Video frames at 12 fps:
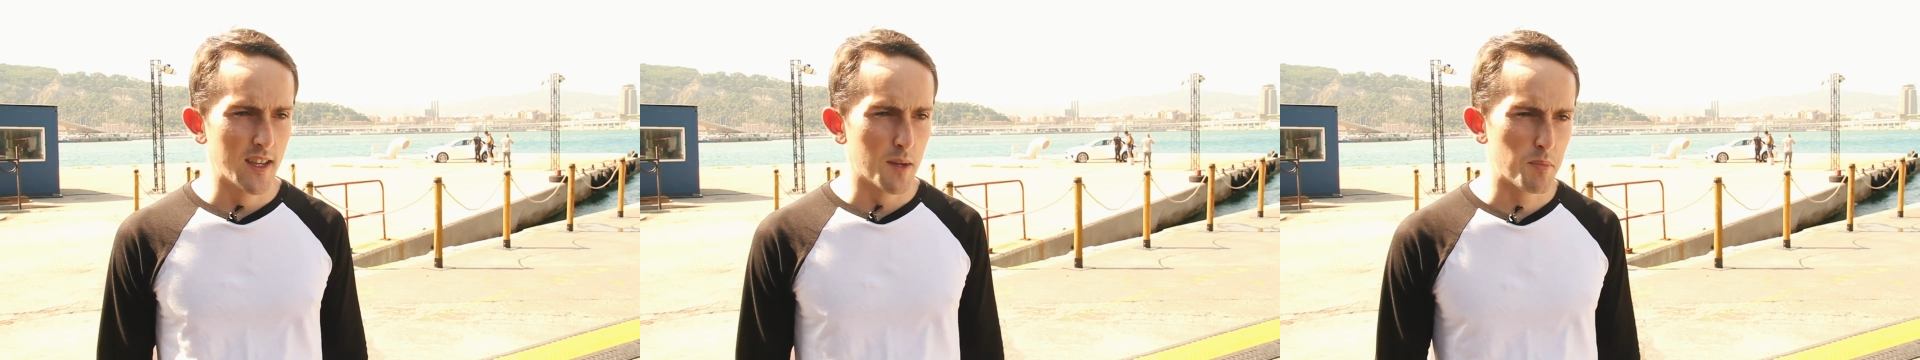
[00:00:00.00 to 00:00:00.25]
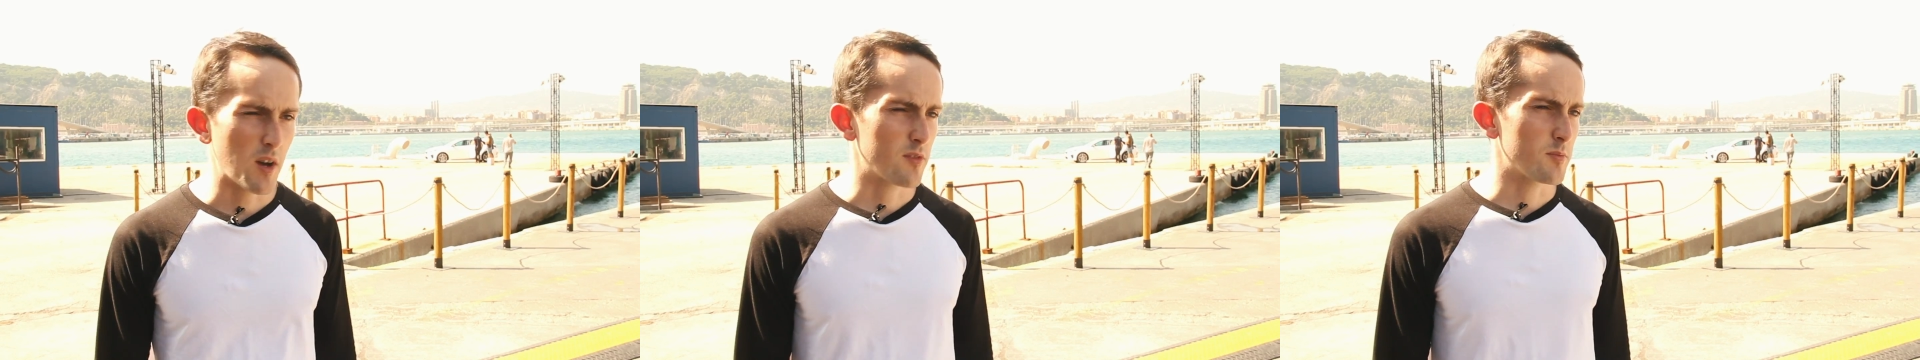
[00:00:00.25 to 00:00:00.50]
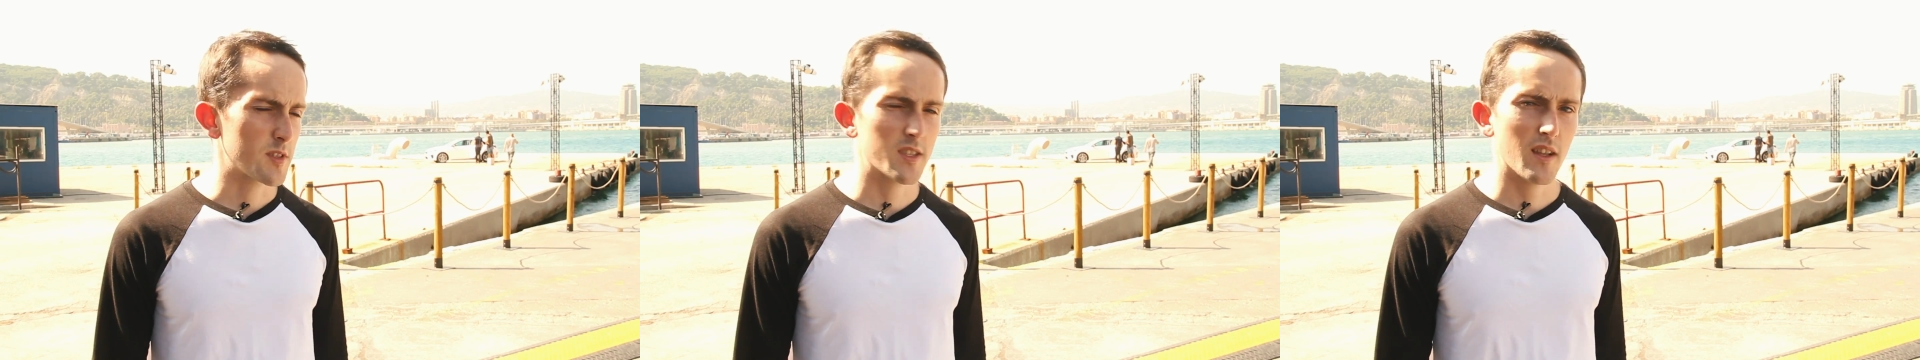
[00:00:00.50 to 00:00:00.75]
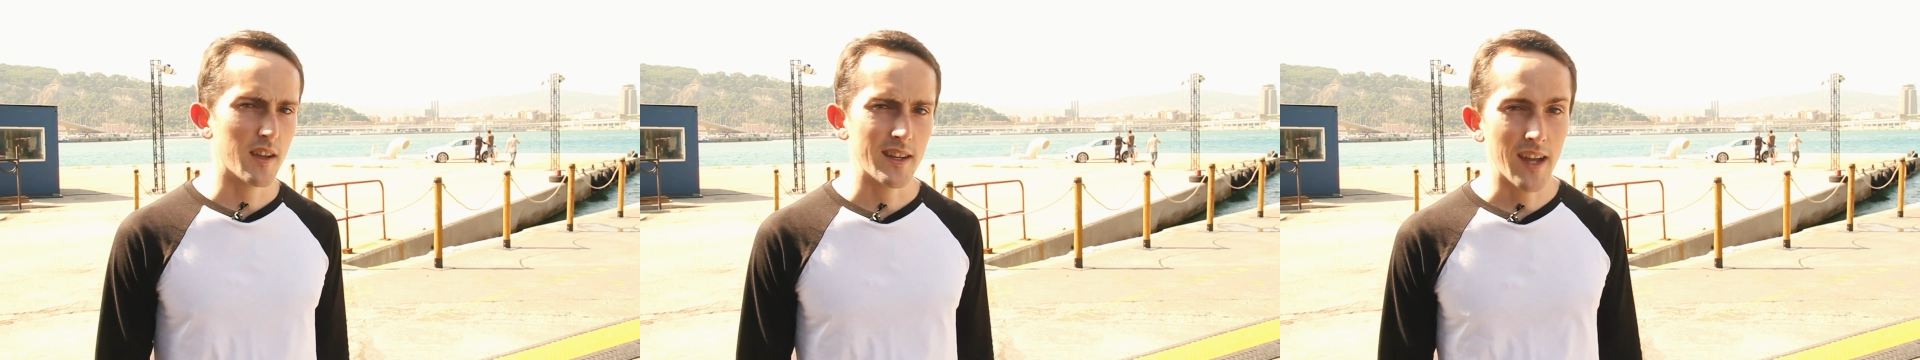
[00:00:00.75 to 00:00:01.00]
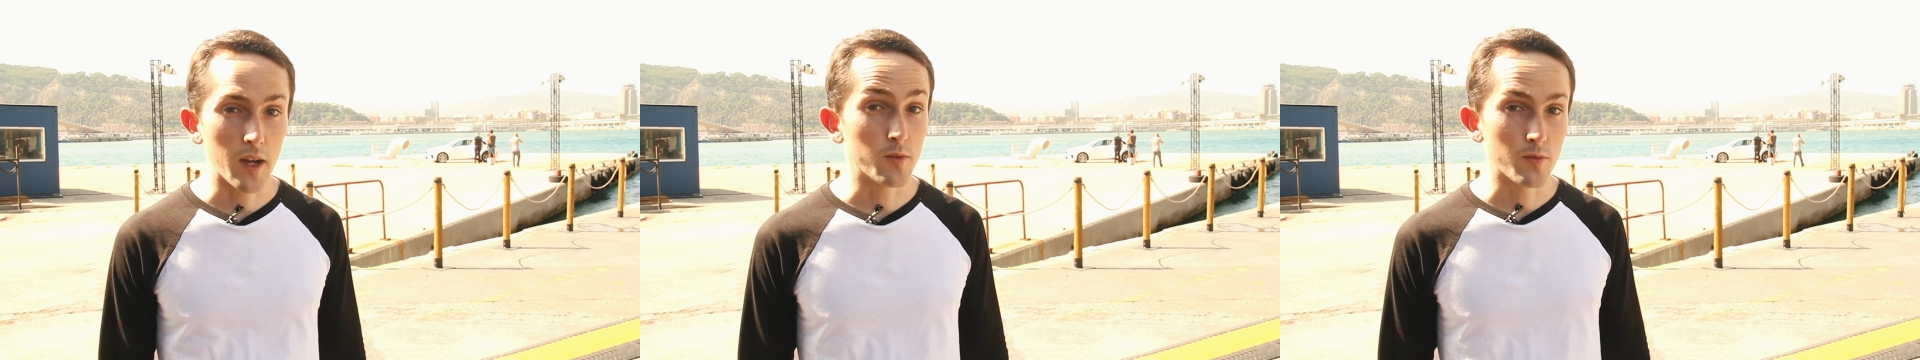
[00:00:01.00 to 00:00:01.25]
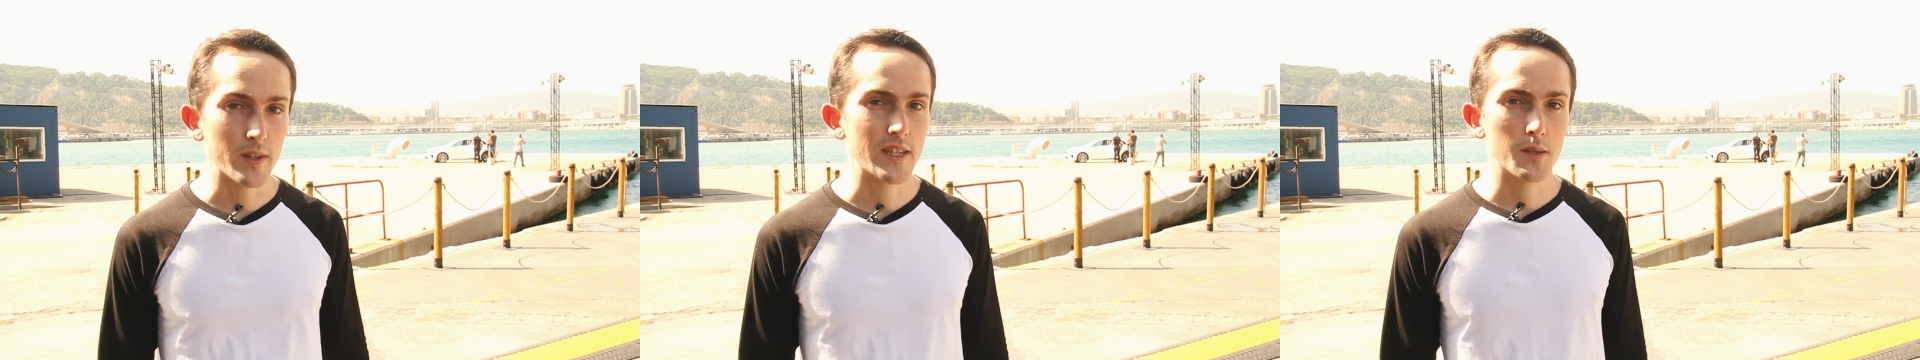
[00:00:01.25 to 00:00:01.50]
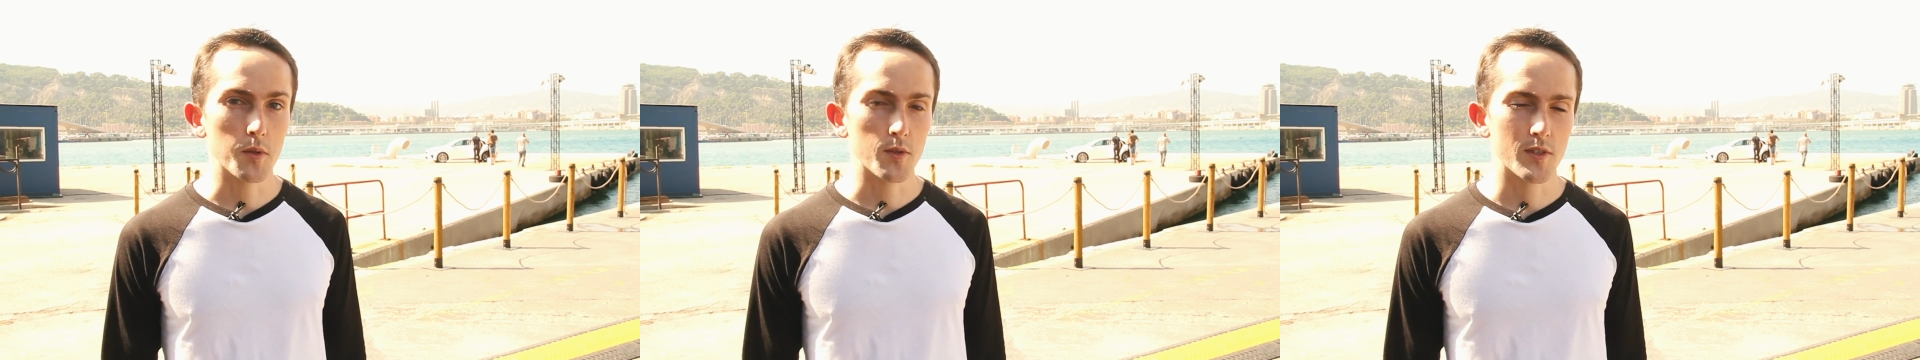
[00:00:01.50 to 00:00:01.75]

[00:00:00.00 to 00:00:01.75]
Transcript: apart from slightly unreadable